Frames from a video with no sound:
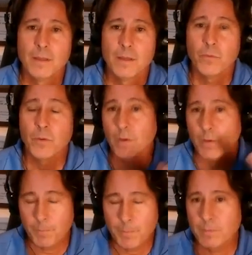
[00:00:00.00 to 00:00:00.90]
We want to
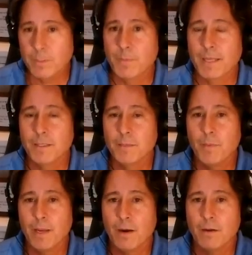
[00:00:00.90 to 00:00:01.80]
be respected
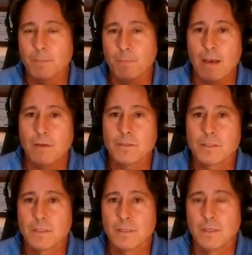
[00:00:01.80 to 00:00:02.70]
by our
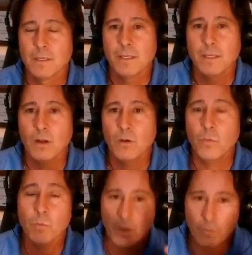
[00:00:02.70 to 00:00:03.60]
spouse. We
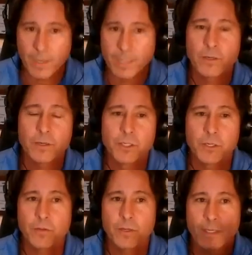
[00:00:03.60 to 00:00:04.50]
want to raise our
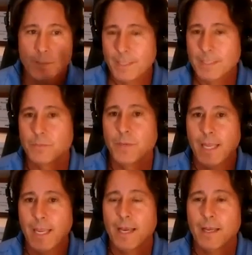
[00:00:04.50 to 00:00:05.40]
children as best we
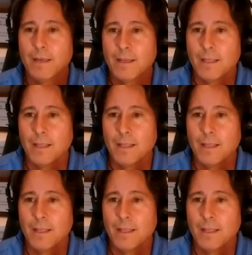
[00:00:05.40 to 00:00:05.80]
can.